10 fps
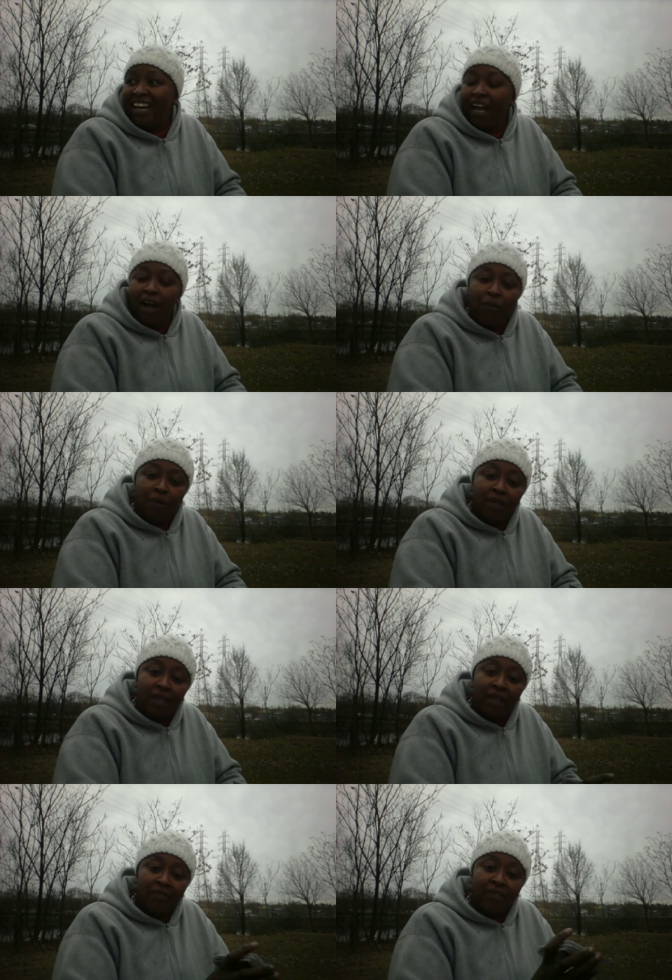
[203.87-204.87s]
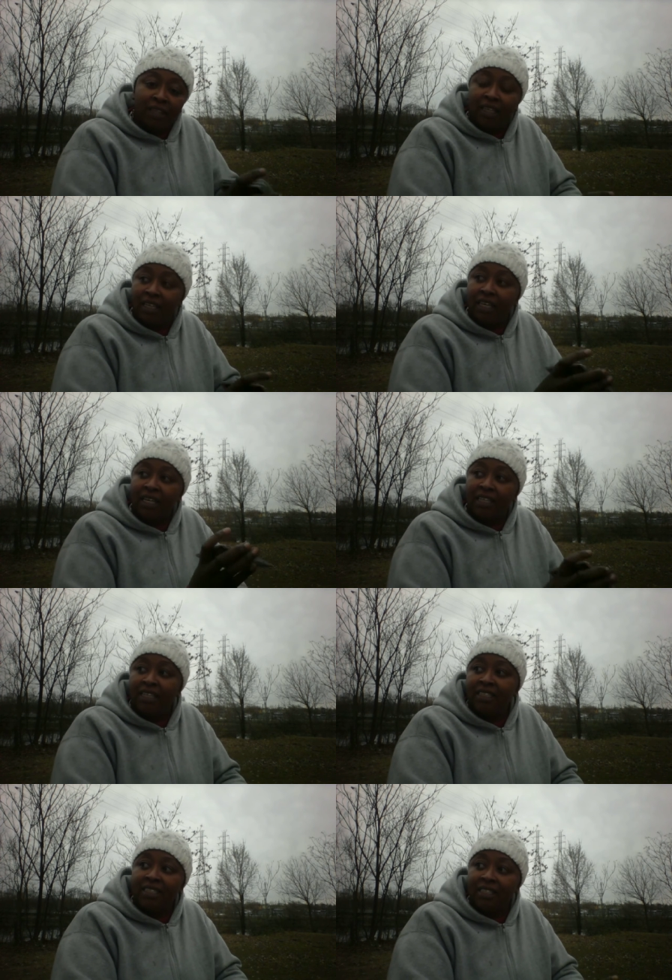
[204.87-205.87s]
I wonder if the geese,
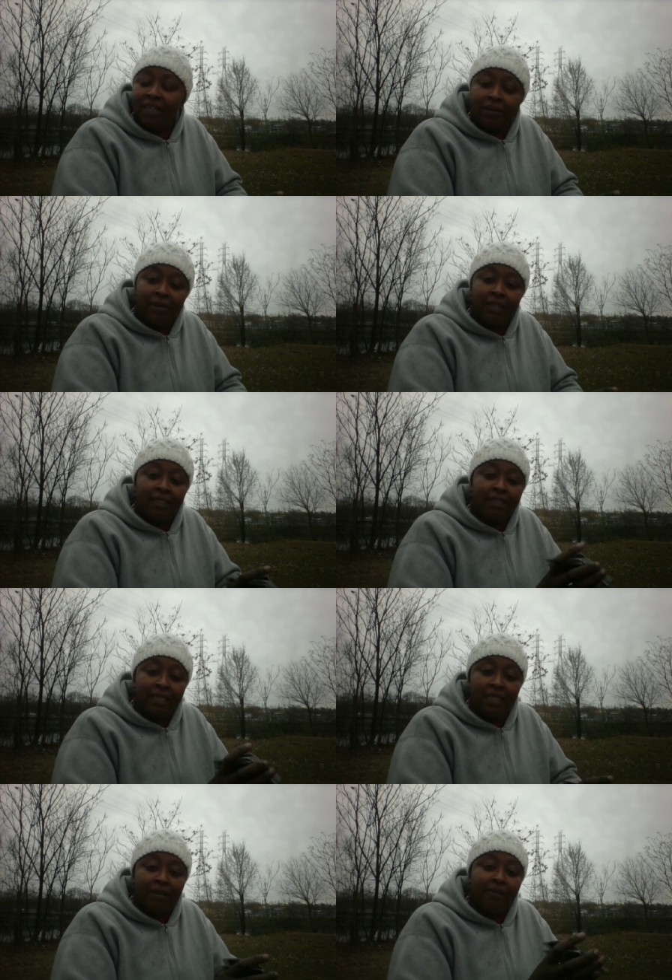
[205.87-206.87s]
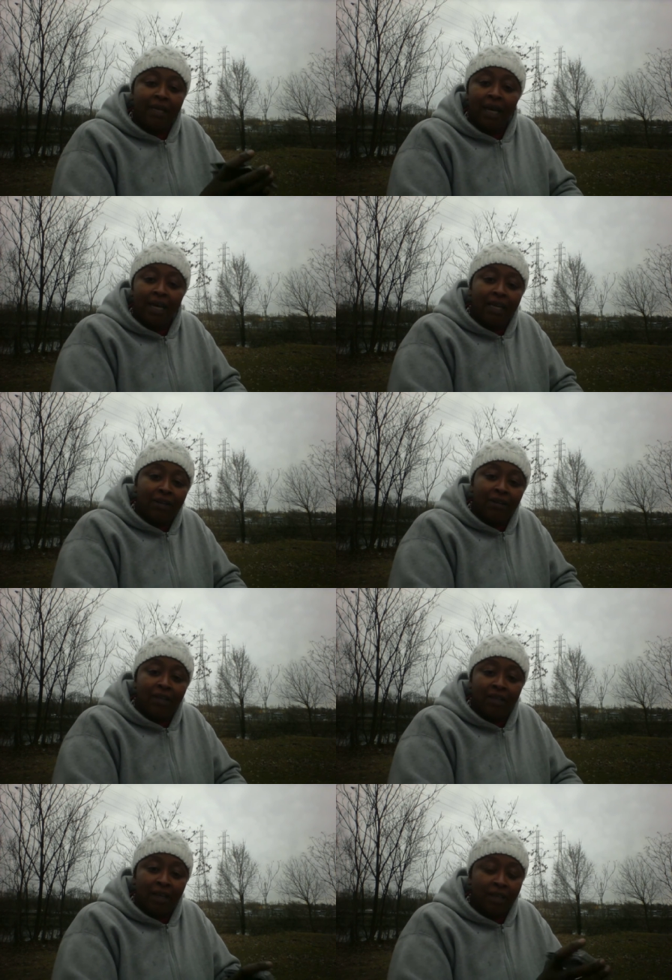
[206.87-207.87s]
these the same geese that they be hunting
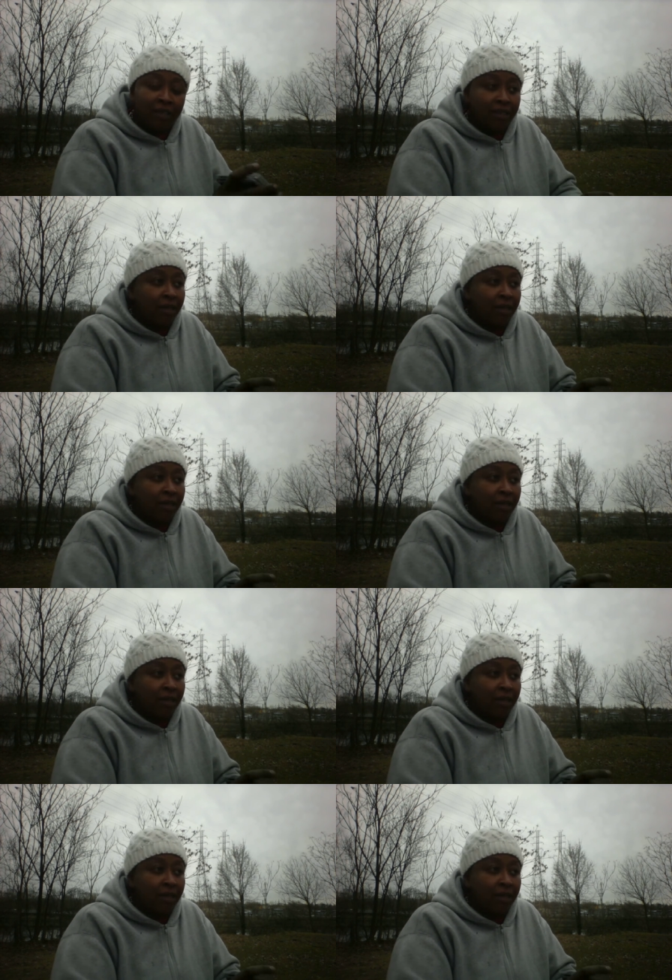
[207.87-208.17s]
on on,